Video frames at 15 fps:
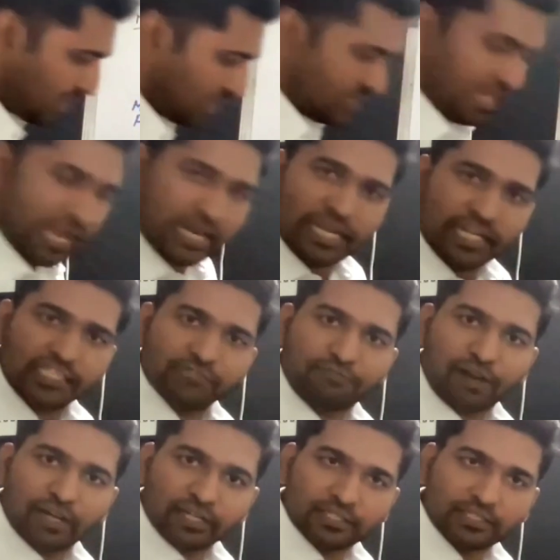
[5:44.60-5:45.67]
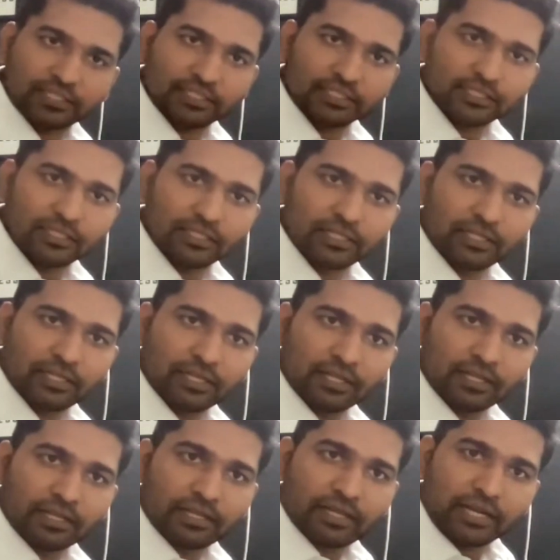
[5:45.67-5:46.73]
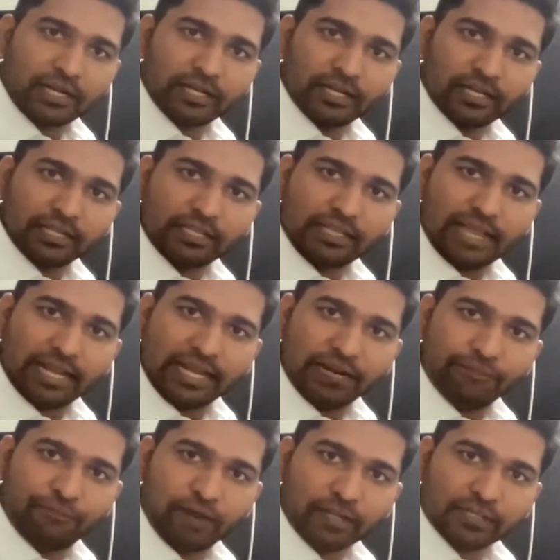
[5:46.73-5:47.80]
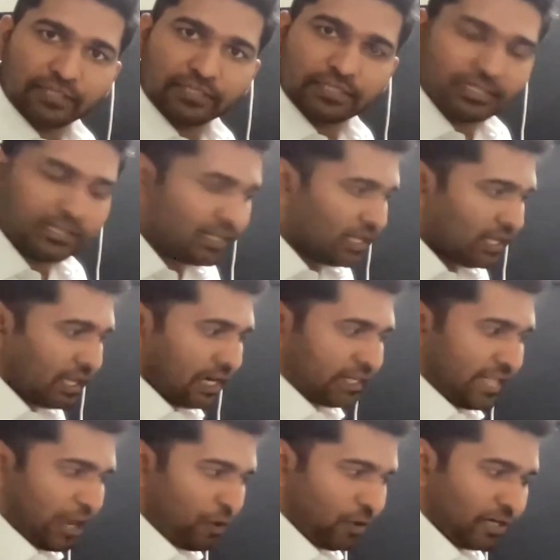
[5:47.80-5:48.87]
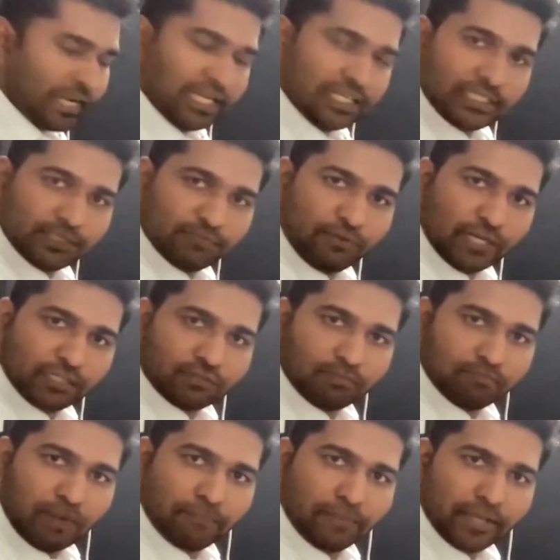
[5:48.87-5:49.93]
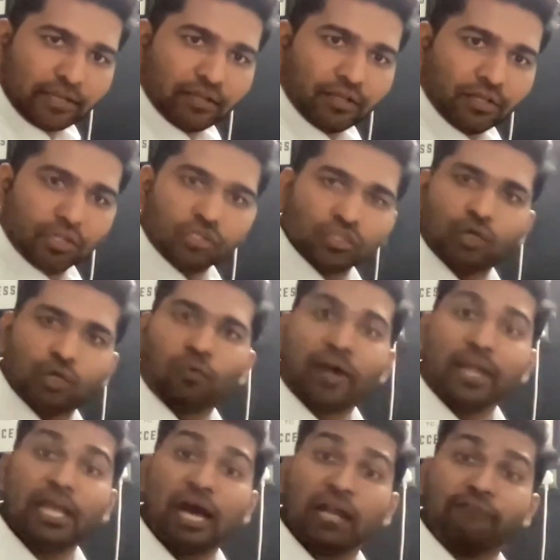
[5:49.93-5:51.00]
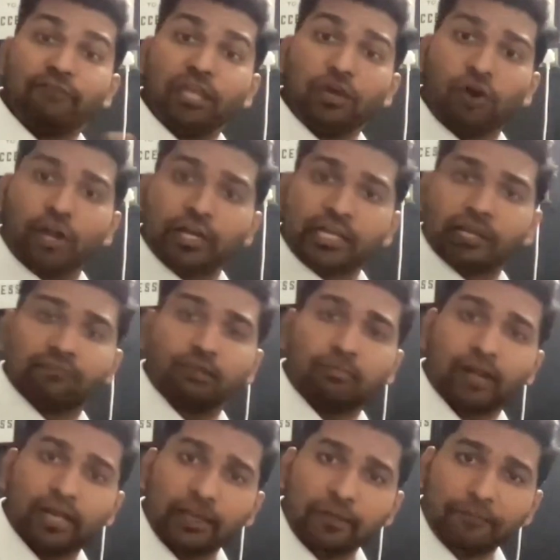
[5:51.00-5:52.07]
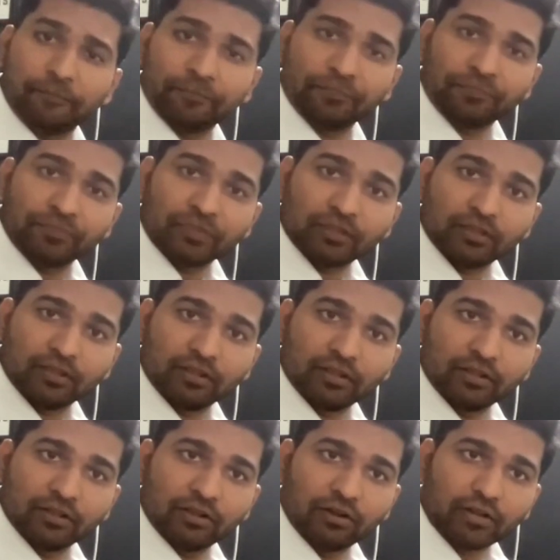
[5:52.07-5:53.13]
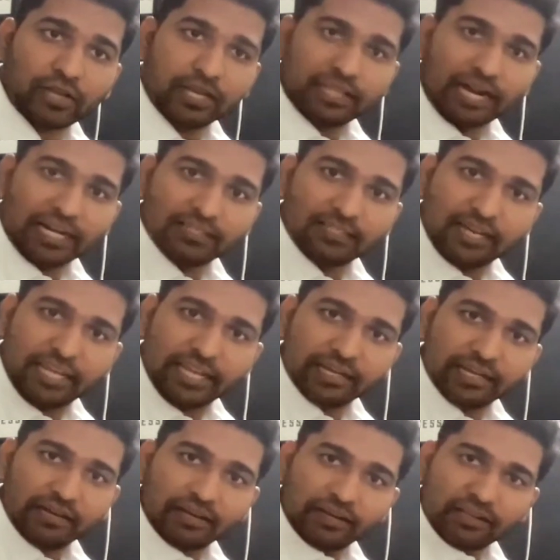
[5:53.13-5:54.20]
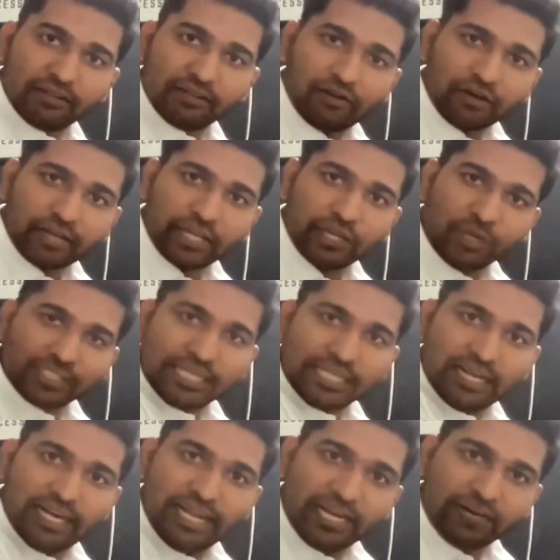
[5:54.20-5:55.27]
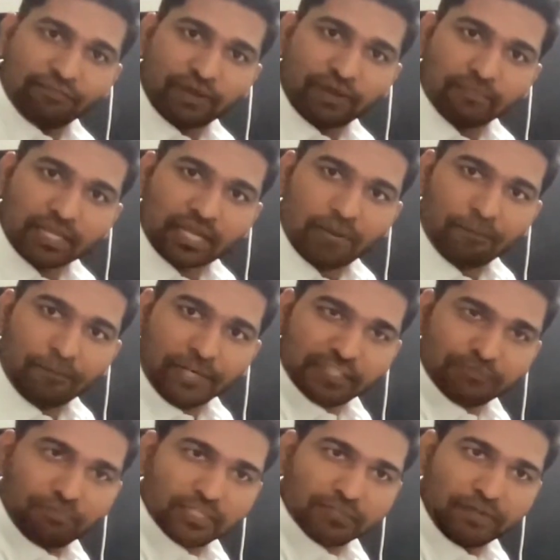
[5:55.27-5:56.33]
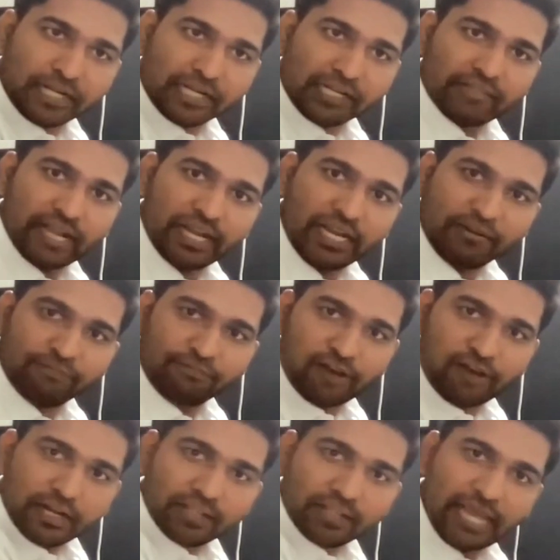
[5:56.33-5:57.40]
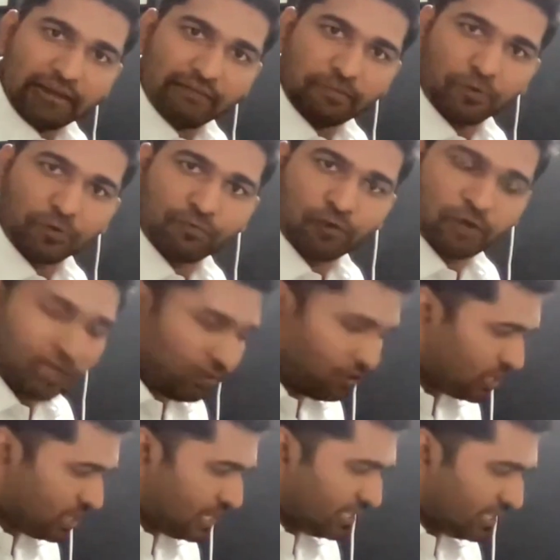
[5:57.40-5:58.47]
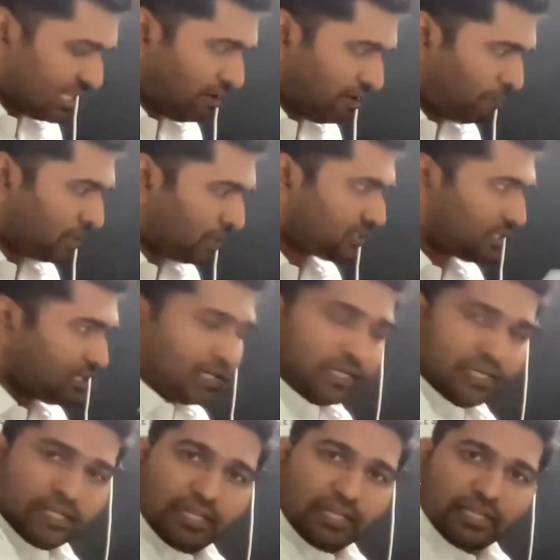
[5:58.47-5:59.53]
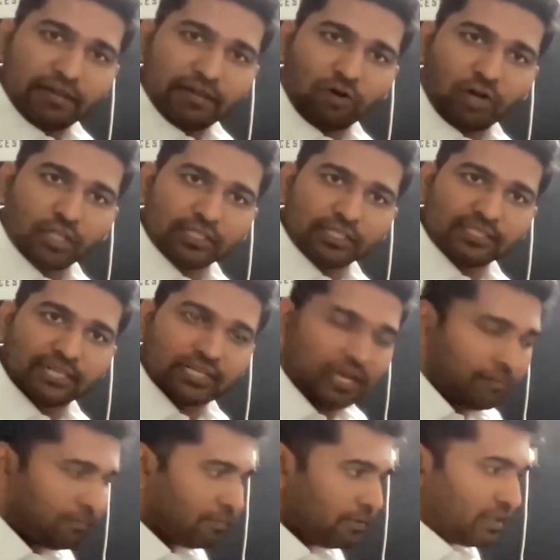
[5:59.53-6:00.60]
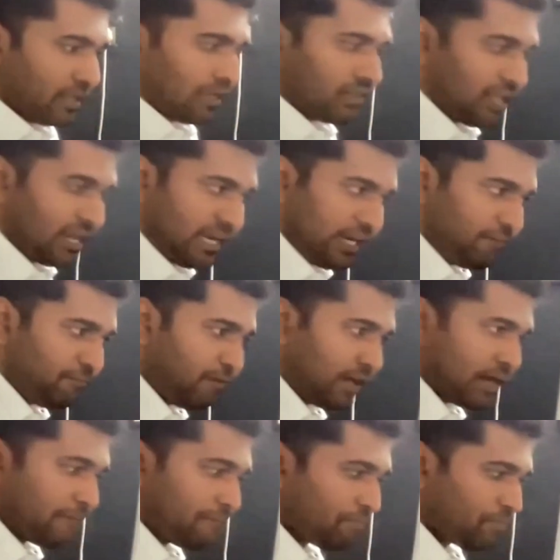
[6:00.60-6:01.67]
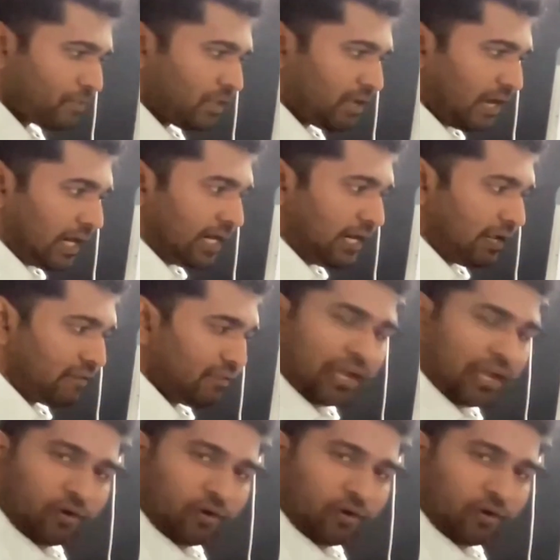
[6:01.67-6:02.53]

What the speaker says: They need funds, correct? They need funds, and they are going to raise funds from public. So why are we going to give the money? Okay, that is a need. Okay, you are seeing the need from the company's perspective. They need fund. They have a portfolio. They have a person. They have all the things set up. They need fund, and they are